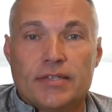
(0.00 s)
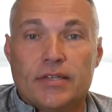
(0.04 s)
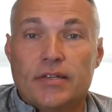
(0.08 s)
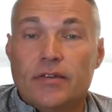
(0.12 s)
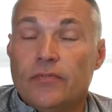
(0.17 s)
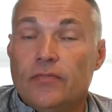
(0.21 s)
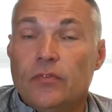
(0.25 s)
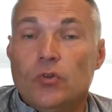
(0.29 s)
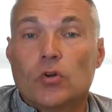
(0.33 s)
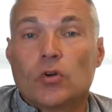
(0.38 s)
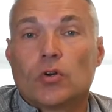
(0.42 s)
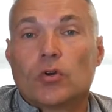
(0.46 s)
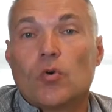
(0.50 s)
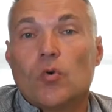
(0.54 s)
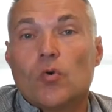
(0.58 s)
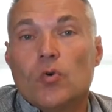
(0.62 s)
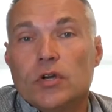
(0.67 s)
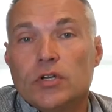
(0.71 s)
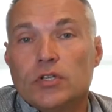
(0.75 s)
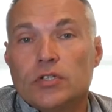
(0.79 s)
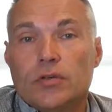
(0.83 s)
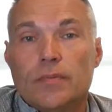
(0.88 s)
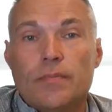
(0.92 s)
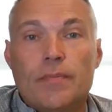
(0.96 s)
And if you're
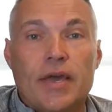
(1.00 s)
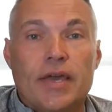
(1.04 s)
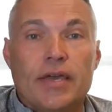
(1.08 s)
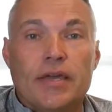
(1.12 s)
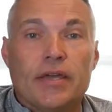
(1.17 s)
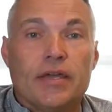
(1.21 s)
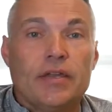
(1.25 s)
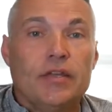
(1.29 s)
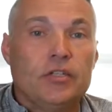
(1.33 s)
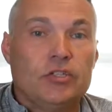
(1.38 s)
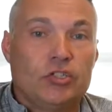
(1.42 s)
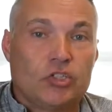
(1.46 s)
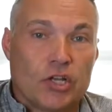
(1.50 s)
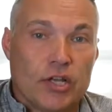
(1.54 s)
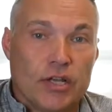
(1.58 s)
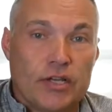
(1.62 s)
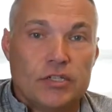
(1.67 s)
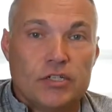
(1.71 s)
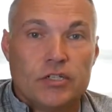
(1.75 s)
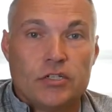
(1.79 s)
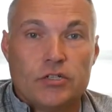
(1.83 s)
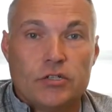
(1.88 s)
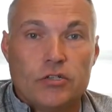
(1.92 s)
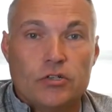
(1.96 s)
going to make any
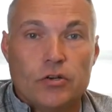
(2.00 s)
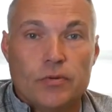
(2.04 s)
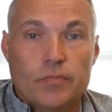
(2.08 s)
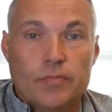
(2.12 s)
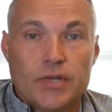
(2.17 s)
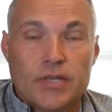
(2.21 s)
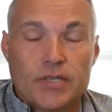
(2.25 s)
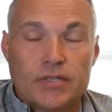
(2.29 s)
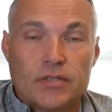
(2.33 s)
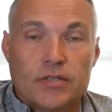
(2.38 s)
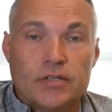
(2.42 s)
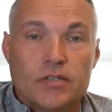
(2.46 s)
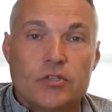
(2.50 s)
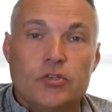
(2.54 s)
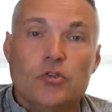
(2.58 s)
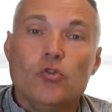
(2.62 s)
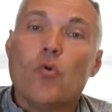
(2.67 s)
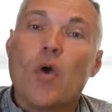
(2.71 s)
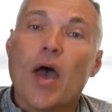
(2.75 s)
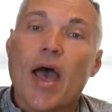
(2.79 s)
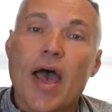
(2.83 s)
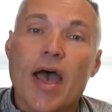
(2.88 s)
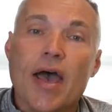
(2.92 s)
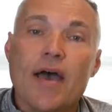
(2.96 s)
changes in your business, you
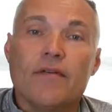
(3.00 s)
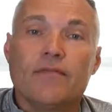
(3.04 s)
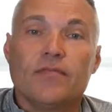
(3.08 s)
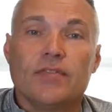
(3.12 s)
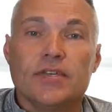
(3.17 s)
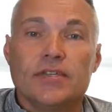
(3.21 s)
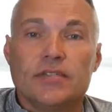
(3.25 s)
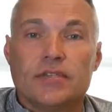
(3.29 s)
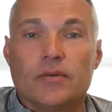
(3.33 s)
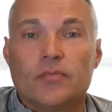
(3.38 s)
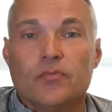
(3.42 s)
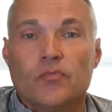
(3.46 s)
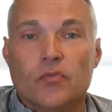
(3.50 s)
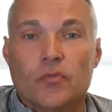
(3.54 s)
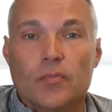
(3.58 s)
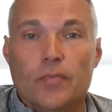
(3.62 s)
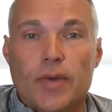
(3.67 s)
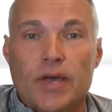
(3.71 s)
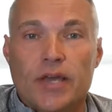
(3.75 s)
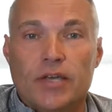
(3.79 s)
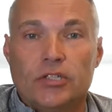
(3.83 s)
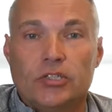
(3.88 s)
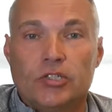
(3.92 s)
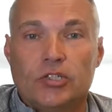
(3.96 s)
have this
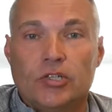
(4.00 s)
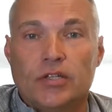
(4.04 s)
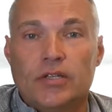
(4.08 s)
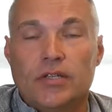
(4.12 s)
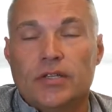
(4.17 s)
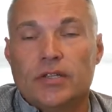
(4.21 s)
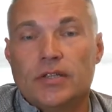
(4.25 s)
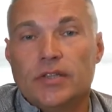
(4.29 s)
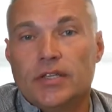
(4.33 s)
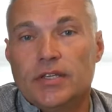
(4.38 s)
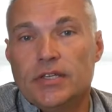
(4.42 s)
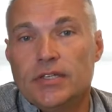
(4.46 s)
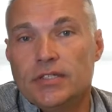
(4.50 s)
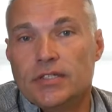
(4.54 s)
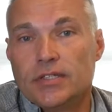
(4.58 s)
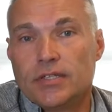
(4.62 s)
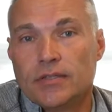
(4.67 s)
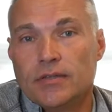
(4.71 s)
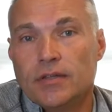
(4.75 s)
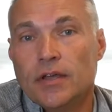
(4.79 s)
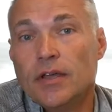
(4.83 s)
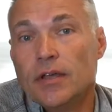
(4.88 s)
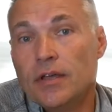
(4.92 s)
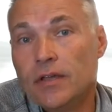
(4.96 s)
information and
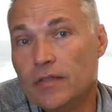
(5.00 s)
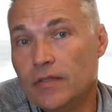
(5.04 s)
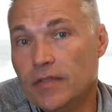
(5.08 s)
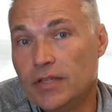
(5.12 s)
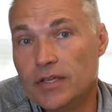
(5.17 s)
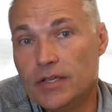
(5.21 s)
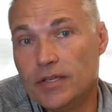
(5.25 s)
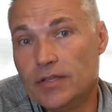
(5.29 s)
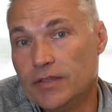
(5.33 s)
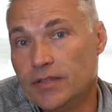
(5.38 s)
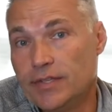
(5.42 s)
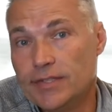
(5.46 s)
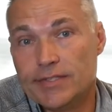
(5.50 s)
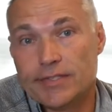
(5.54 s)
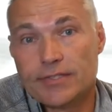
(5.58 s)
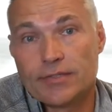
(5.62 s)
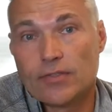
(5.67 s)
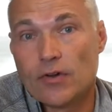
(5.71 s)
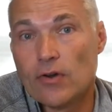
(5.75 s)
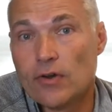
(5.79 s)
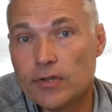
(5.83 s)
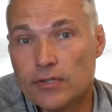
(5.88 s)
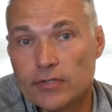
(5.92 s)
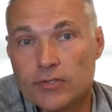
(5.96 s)
these
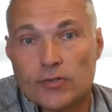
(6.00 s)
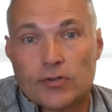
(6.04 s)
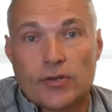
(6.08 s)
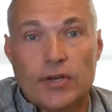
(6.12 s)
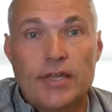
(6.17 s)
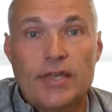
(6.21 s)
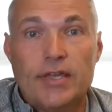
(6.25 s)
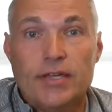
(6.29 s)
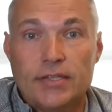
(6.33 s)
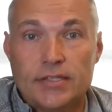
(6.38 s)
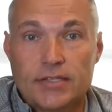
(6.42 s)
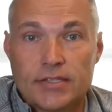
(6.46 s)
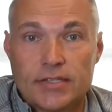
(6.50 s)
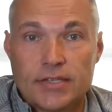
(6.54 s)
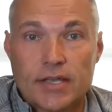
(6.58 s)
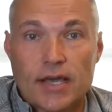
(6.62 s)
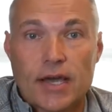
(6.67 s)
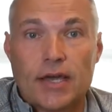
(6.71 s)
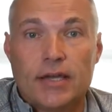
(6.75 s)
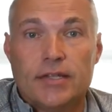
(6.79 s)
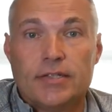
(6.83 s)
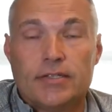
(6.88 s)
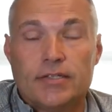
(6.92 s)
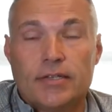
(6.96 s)
thoughts or
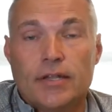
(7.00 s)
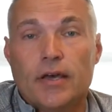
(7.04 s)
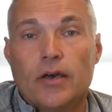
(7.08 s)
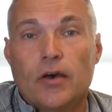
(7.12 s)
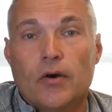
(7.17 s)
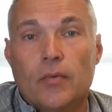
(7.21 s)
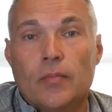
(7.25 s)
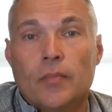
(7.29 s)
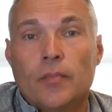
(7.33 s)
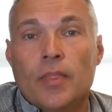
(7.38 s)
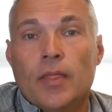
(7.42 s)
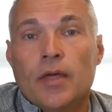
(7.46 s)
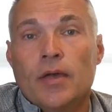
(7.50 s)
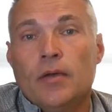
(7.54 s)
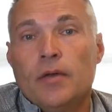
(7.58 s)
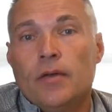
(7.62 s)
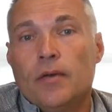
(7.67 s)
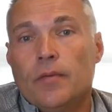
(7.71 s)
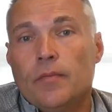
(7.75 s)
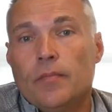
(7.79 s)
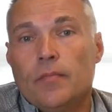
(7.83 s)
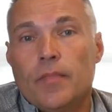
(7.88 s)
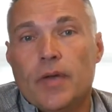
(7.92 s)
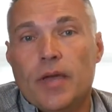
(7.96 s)
insights to help
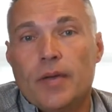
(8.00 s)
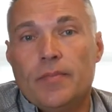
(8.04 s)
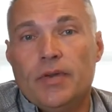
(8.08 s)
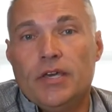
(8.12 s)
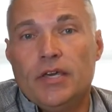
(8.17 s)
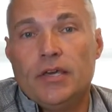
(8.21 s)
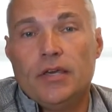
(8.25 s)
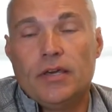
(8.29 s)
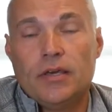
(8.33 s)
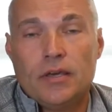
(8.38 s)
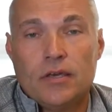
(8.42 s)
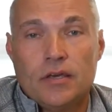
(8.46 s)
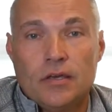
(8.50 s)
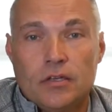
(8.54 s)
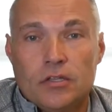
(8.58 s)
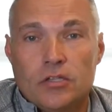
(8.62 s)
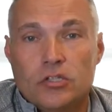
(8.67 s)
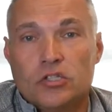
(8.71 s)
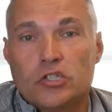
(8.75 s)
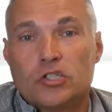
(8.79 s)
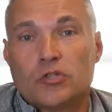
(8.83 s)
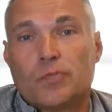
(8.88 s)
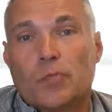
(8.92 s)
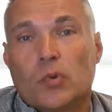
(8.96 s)
maybe
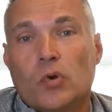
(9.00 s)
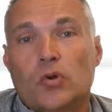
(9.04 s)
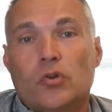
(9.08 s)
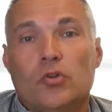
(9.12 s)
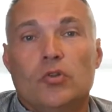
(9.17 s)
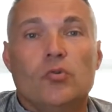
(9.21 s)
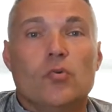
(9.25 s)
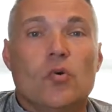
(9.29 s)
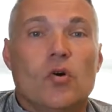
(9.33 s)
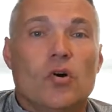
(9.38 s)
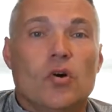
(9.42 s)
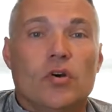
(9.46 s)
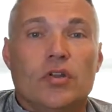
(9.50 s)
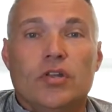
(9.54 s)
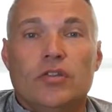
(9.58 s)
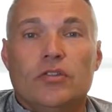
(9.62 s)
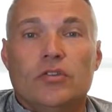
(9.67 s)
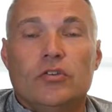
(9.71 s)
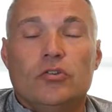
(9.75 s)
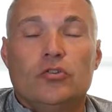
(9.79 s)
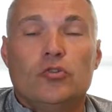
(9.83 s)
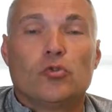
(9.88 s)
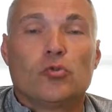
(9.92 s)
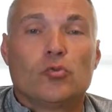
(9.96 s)
spur you on in
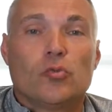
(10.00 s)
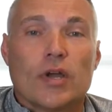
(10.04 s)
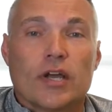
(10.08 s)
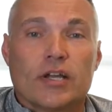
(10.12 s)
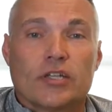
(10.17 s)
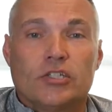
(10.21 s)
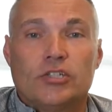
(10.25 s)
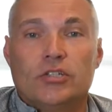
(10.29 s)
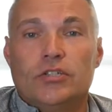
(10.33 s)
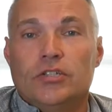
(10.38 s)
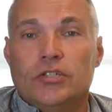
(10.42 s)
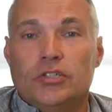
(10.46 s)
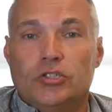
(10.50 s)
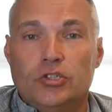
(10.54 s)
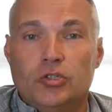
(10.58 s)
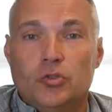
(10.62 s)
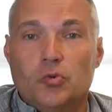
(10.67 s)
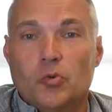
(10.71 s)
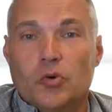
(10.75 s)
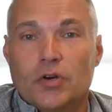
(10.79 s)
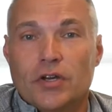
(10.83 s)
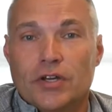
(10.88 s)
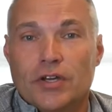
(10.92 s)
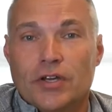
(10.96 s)
the direction that you
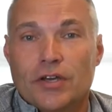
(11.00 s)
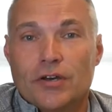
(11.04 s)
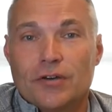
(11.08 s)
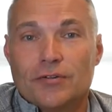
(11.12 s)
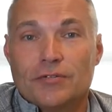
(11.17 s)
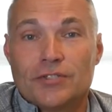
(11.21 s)
want to go.